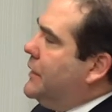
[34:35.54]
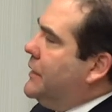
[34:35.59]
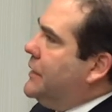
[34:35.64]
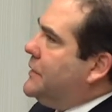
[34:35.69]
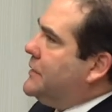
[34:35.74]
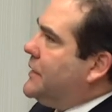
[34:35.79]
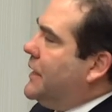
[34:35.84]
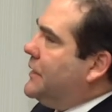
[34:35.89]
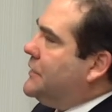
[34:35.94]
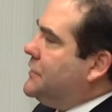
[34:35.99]

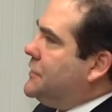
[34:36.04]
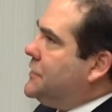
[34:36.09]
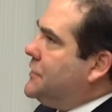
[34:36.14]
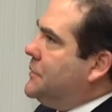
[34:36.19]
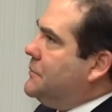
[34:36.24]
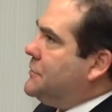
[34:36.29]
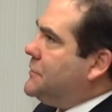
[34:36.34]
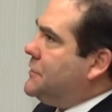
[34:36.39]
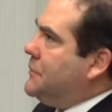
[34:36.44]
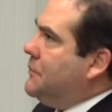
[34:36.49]
So it just
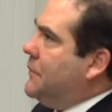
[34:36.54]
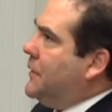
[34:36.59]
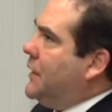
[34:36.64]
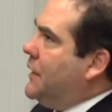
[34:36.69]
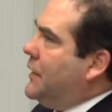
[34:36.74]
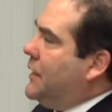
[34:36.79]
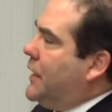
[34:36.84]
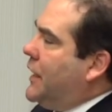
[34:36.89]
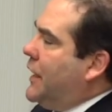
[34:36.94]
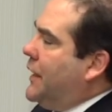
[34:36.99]
seems to me
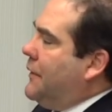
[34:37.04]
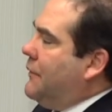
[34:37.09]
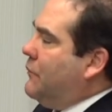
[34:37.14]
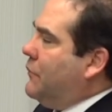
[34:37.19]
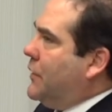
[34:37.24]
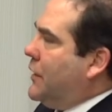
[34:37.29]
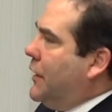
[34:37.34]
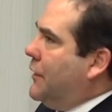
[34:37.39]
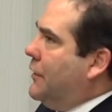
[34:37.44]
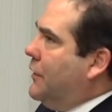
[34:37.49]
that
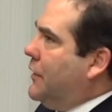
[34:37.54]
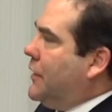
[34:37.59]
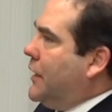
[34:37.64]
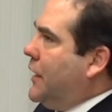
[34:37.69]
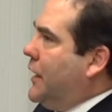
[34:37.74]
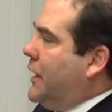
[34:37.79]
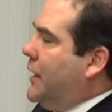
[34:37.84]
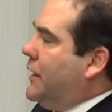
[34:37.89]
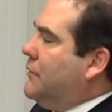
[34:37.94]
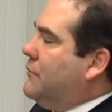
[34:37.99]
when I look
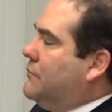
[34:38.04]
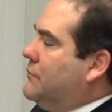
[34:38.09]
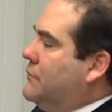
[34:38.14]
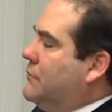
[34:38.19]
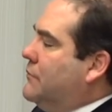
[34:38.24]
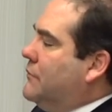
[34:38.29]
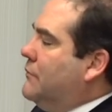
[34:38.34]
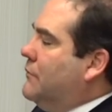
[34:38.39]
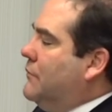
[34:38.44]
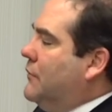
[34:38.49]
at
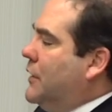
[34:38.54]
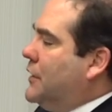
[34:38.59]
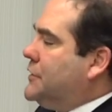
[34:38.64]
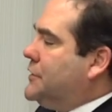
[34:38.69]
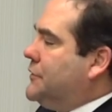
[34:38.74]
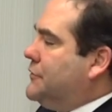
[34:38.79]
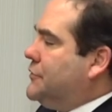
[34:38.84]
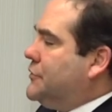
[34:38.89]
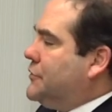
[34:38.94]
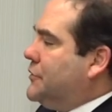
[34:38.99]
much
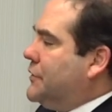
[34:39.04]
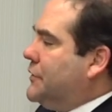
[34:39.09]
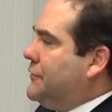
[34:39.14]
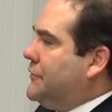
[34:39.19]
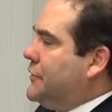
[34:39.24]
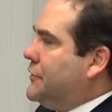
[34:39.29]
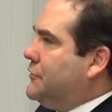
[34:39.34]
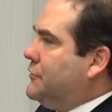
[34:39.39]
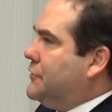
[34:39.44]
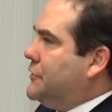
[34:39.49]
of sort of
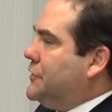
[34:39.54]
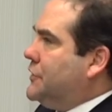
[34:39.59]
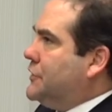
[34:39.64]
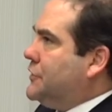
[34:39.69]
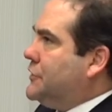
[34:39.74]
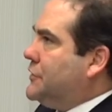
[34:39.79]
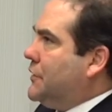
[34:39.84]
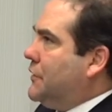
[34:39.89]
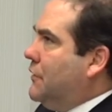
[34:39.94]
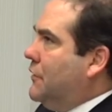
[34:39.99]
the
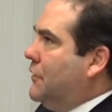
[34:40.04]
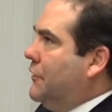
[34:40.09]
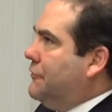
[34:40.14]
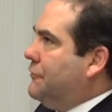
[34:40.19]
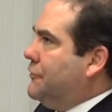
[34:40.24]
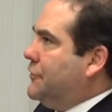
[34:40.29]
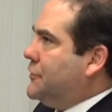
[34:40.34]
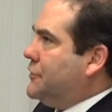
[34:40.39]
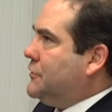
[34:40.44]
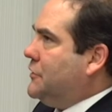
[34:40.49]
traditional
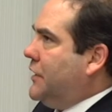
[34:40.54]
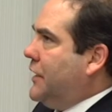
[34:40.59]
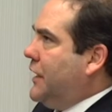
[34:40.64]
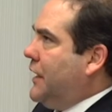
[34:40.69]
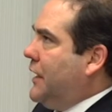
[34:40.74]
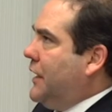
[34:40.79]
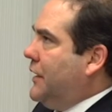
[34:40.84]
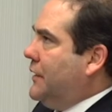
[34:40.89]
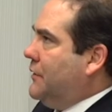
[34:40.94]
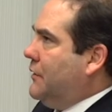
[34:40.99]
official
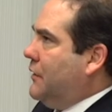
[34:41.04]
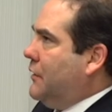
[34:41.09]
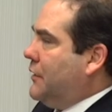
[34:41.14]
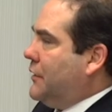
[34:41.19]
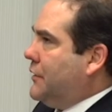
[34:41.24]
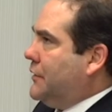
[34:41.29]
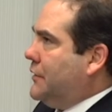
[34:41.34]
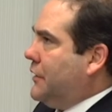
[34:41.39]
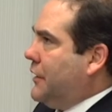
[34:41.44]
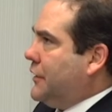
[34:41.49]
aid
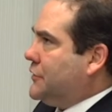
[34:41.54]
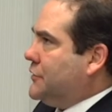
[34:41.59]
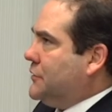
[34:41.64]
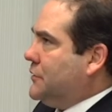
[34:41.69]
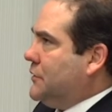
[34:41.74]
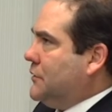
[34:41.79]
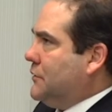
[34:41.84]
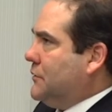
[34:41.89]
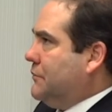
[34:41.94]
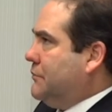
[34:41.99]
architecture
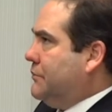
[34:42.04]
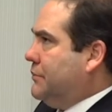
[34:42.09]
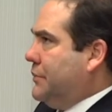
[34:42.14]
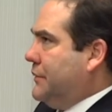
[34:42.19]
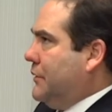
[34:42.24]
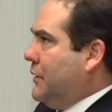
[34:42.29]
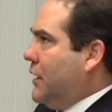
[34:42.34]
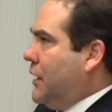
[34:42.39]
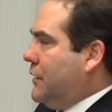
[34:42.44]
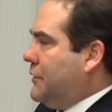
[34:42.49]
or
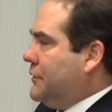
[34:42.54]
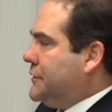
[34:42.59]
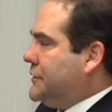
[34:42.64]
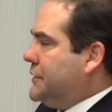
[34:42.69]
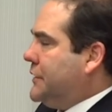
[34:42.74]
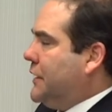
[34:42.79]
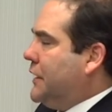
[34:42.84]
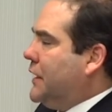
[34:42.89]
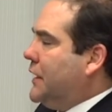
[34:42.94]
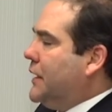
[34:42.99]

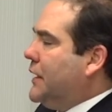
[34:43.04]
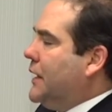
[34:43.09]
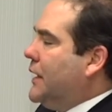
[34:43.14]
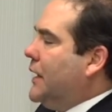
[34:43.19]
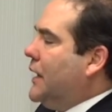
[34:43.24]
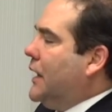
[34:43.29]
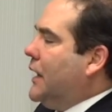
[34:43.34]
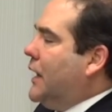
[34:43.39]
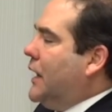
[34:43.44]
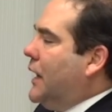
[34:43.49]
bureaucracy,
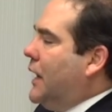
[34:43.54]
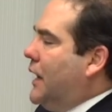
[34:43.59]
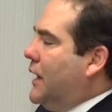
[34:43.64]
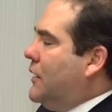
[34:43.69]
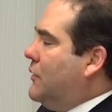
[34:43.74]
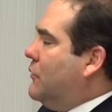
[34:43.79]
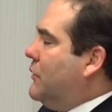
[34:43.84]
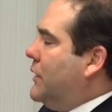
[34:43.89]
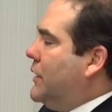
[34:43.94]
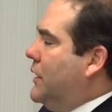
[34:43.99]
I
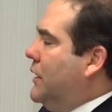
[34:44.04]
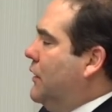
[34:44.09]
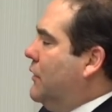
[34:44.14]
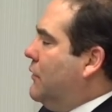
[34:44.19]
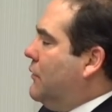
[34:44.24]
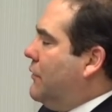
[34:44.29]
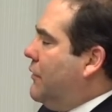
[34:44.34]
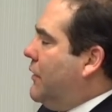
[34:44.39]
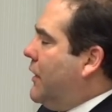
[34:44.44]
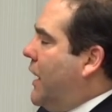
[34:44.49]
don't
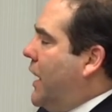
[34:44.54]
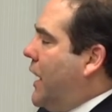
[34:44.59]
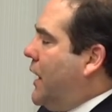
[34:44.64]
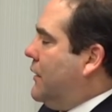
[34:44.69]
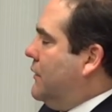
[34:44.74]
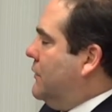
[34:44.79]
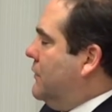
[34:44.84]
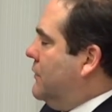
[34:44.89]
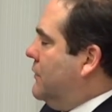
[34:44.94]
hear that